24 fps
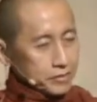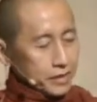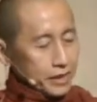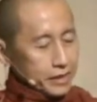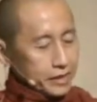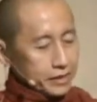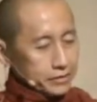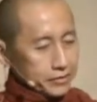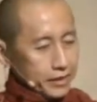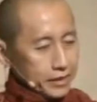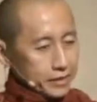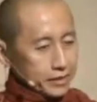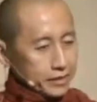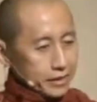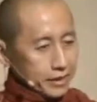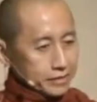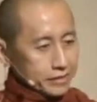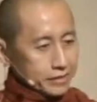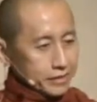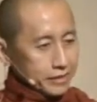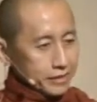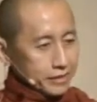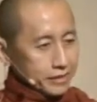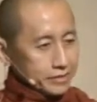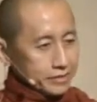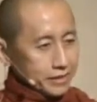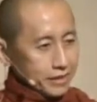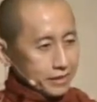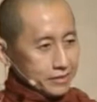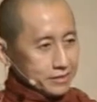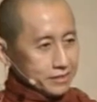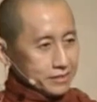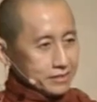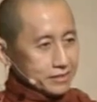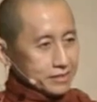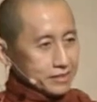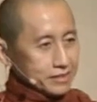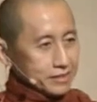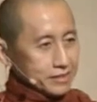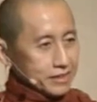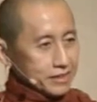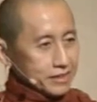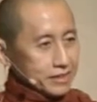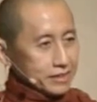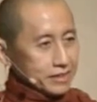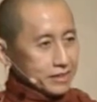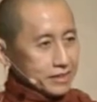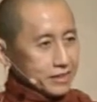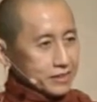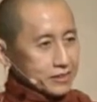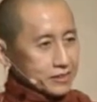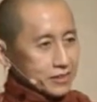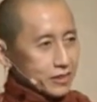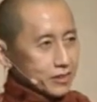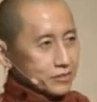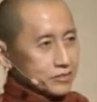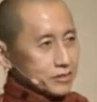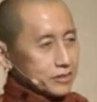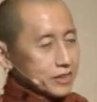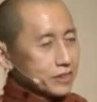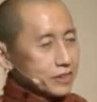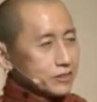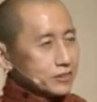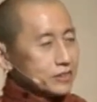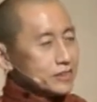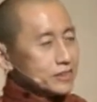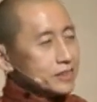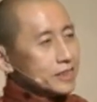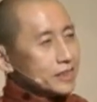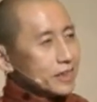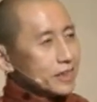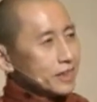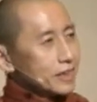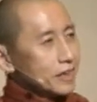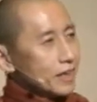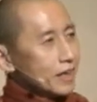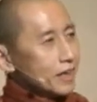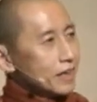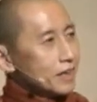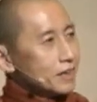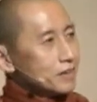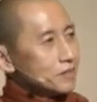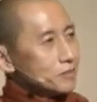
and he read the letter, and then he sort of started sniggered